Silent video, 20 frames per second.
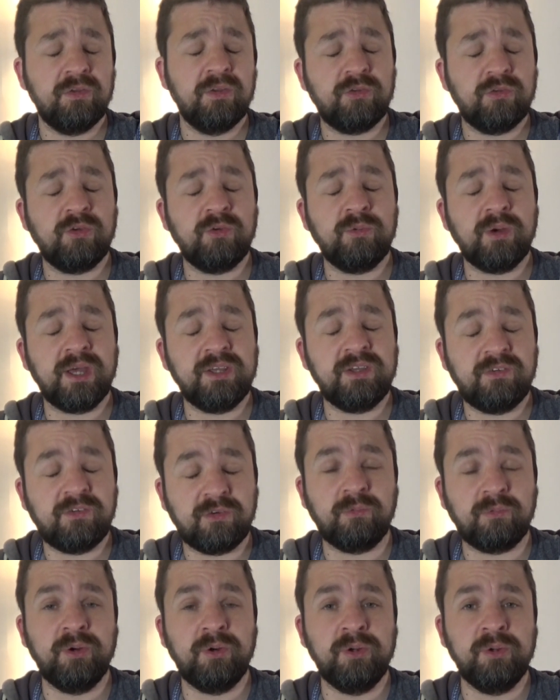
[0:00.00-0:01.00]
to a
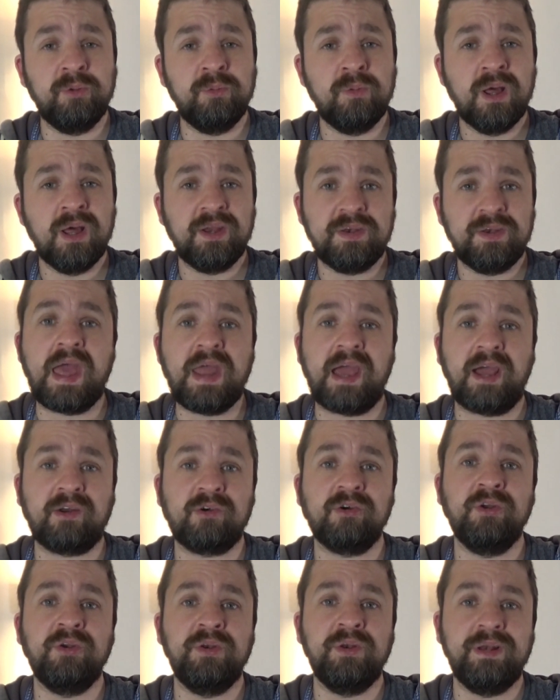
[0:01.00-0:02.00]
true
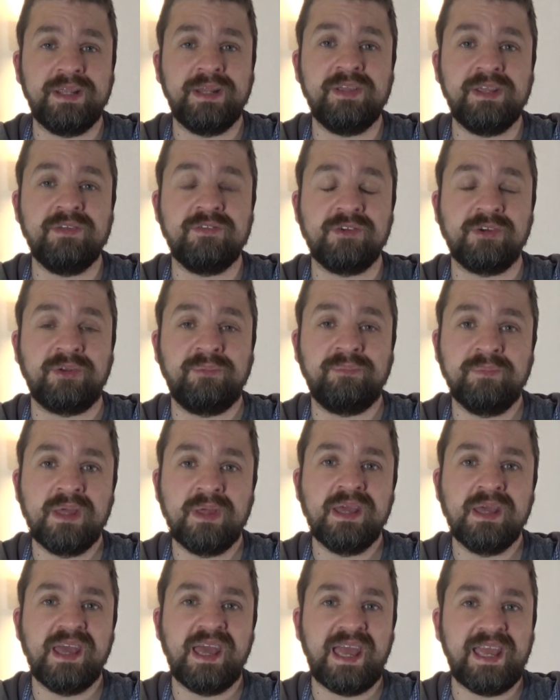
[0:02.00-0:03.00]
Necron legion.
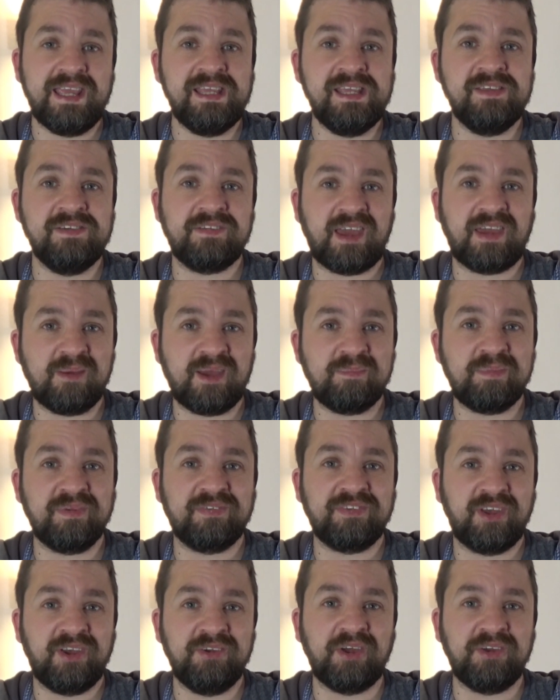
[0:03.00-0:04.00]
Each
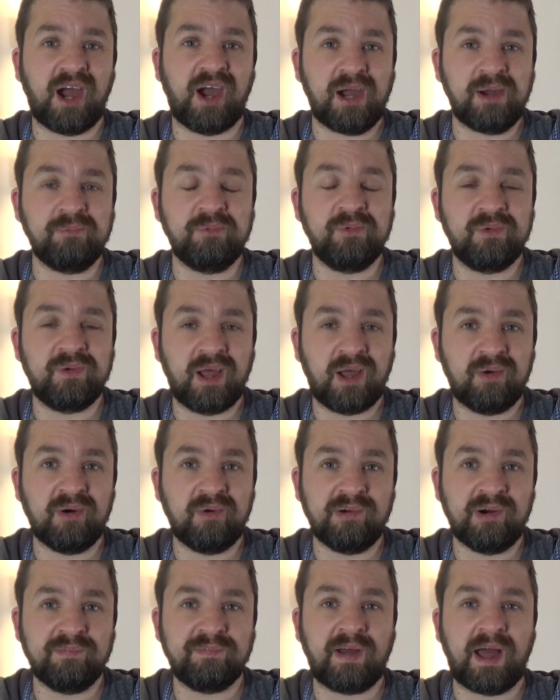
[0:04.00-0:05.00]
episode I will go
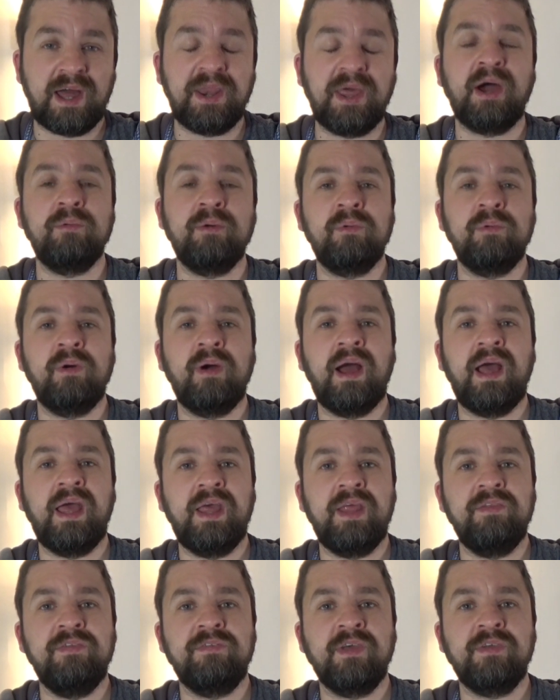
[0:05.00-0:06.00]
off and I will
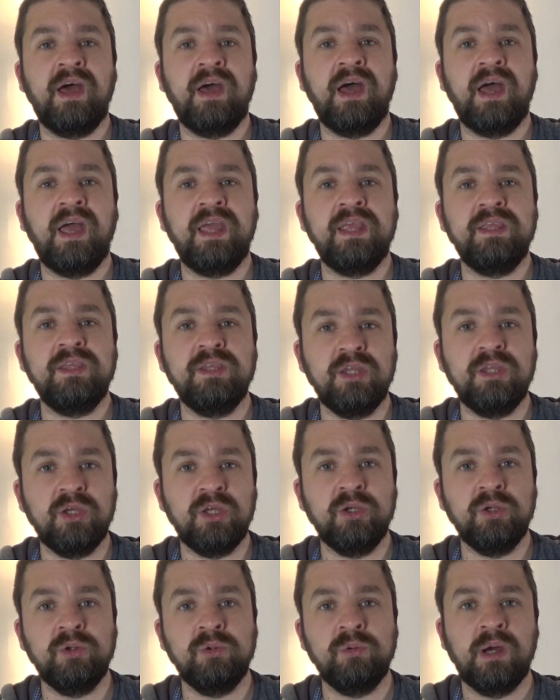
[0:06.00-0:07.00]
enter a
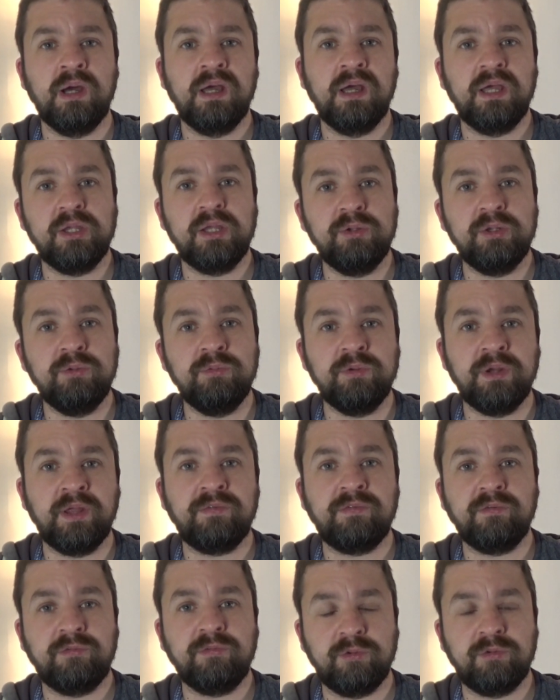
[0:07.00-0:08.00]
new
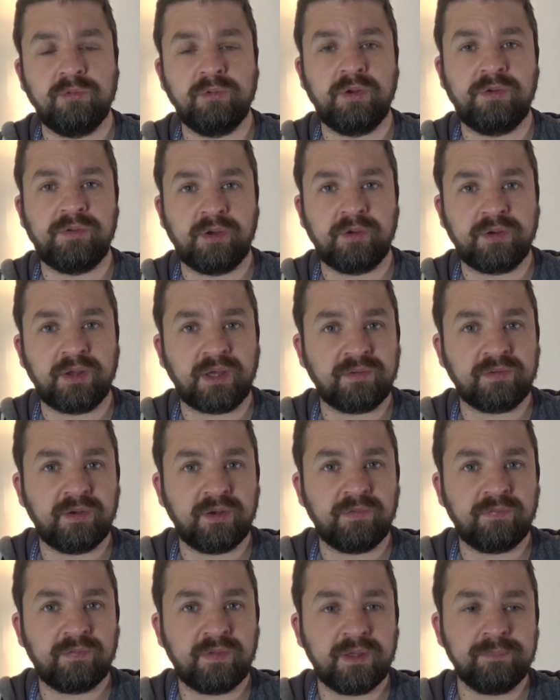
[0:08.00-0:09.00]
unit to the Toadak
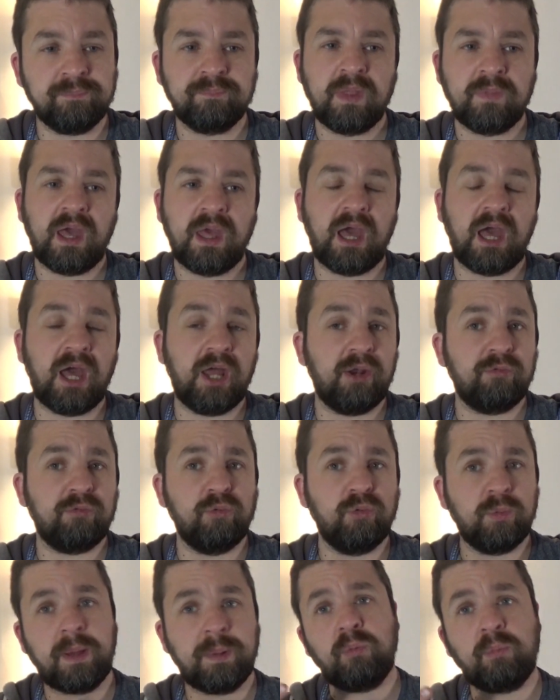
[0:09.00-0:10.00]
Dynasty and I'll
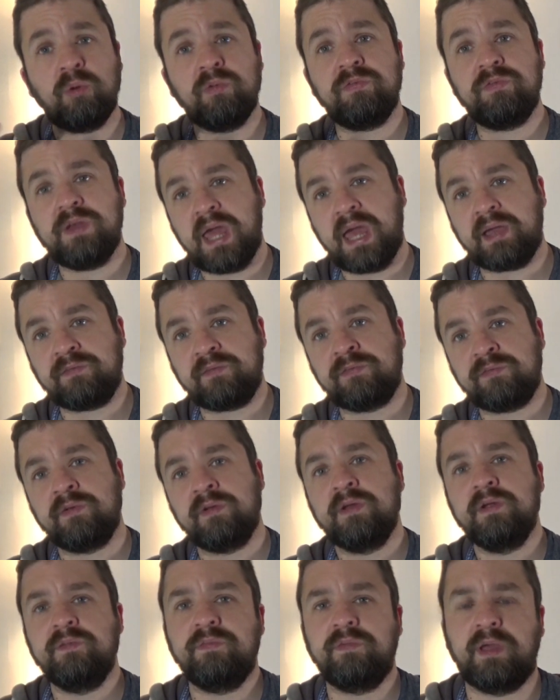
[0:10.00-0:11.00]
talk about what's next
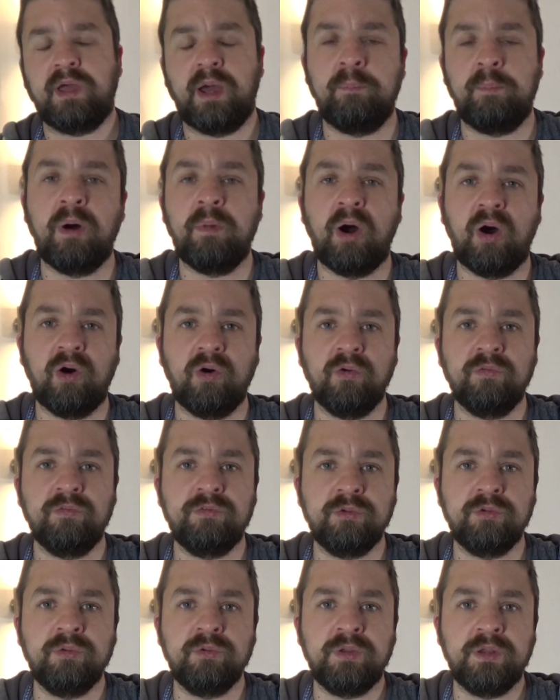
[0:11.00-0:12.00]
to come
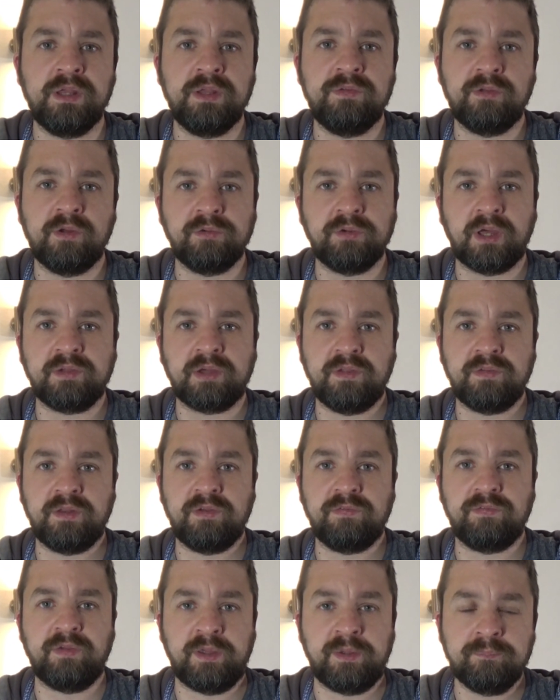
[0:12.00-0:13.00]
onto the Toadak
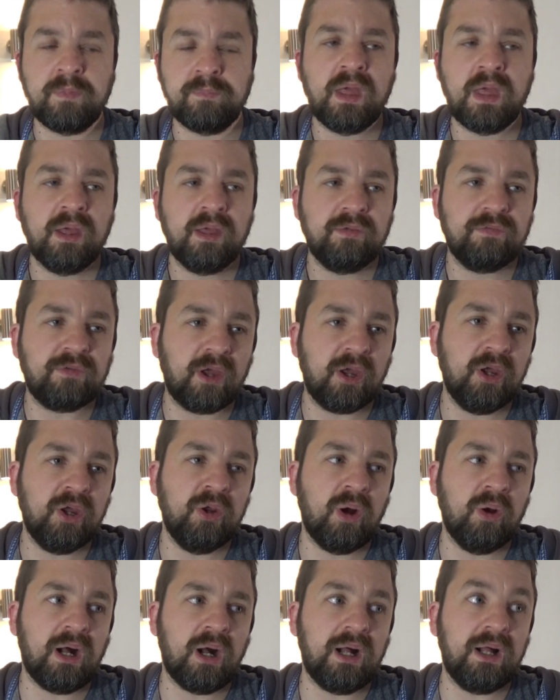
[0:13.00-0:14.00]
Dynasty.
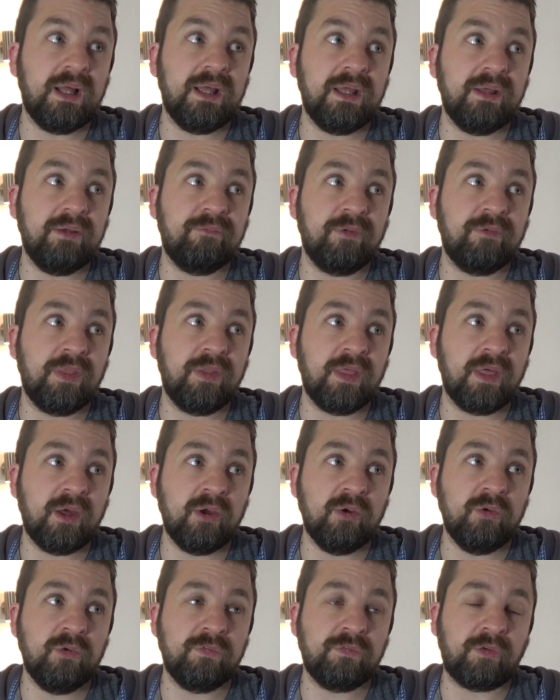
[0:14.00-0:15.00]
So for
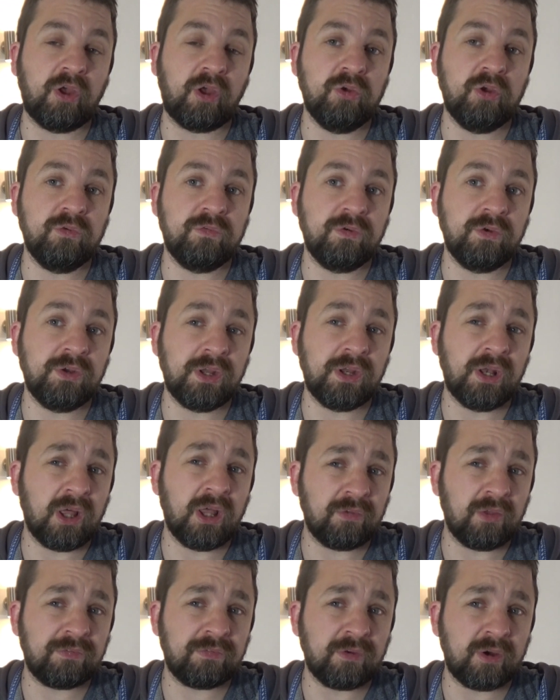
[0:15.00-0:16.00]
those who tuned in
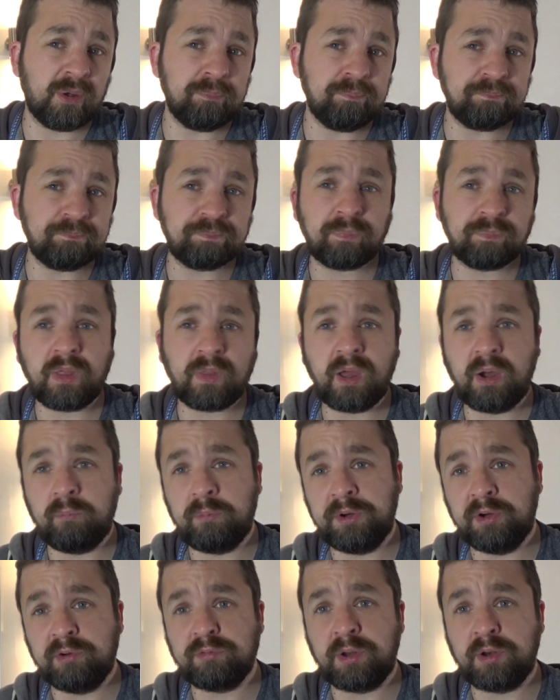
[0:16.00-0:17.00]
last time, I
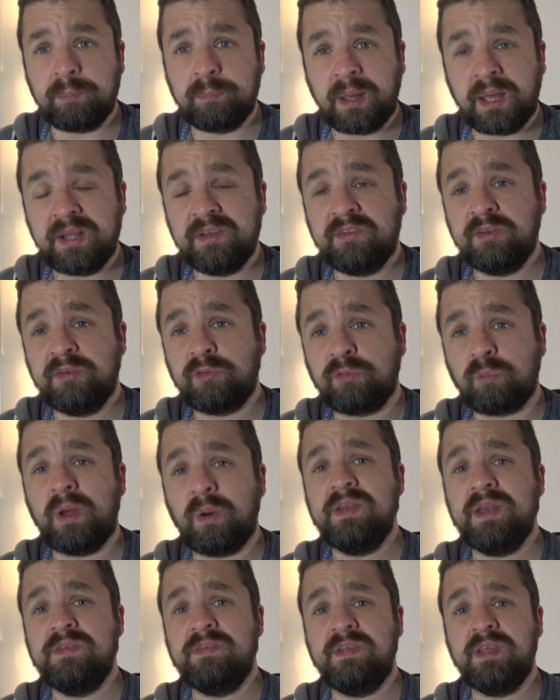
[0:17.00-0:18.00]
went off and I painted
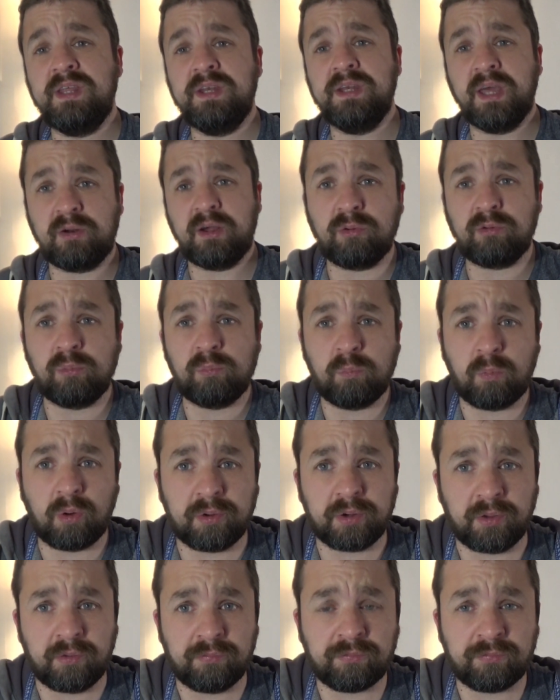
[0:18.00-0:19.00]
20 Necron
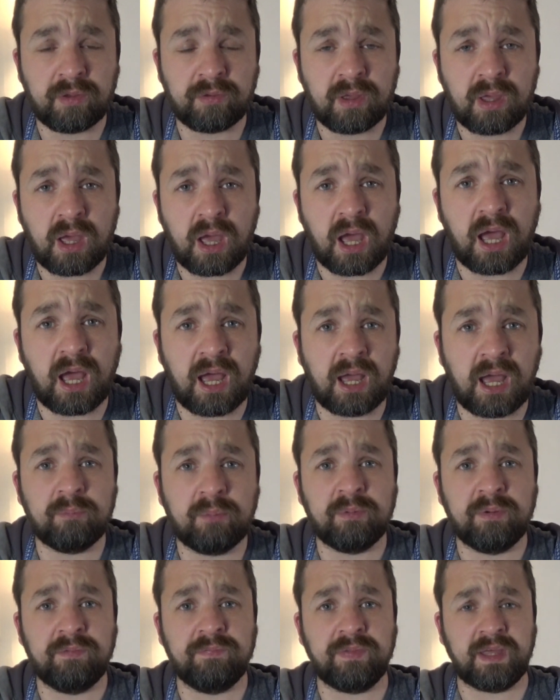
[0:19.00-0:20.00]
warriors
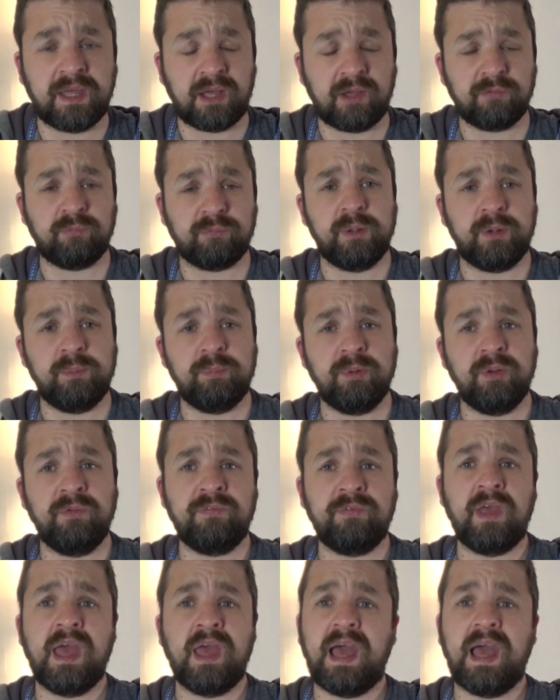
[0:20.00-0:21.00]
with the Gauss
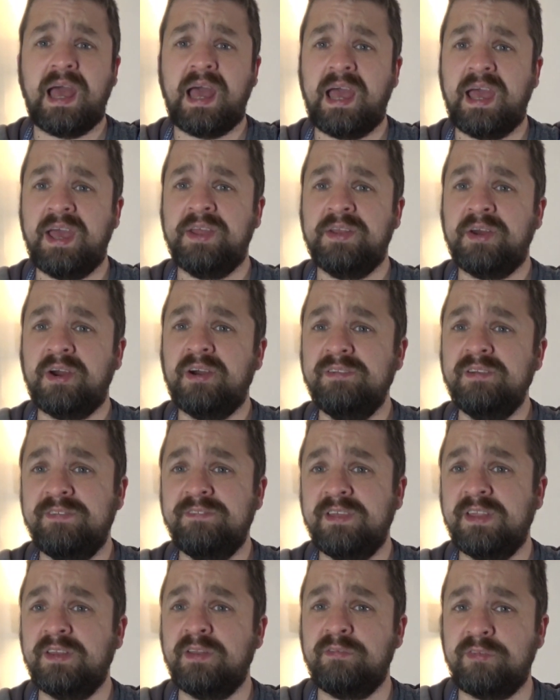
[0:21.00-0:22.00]
Reapers, and I
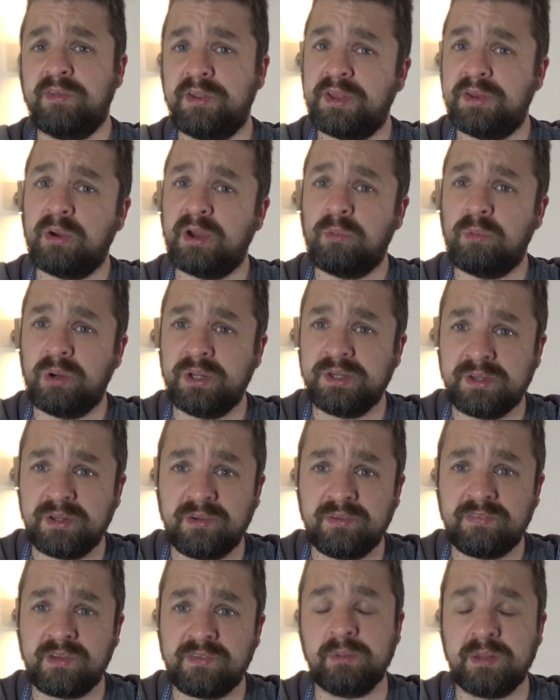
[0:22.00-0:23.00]
think they've turned out quite
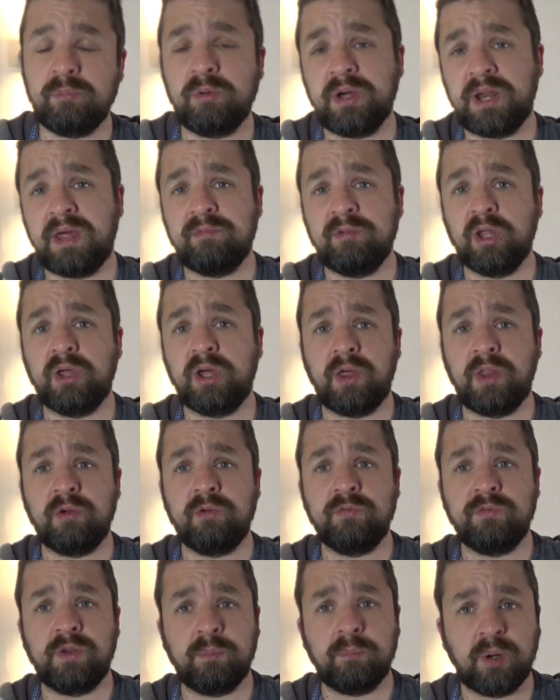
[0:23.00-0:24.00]
nicely. We're going to have a look at
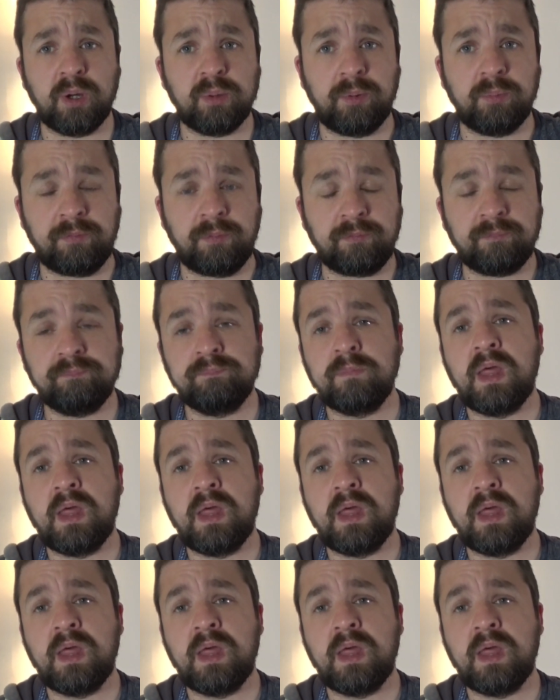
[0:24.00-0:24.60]
those in a moment.